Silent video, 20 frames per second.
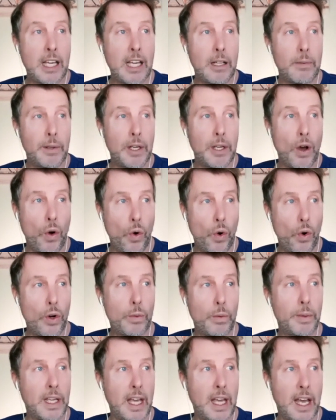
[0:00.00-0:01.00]
could be
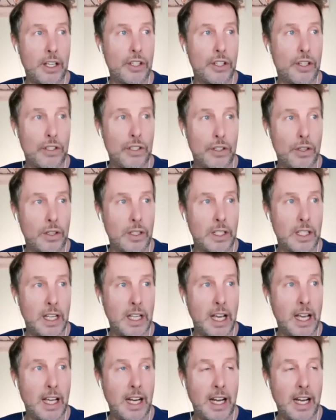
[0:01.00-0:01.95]
horribly anxious during the day.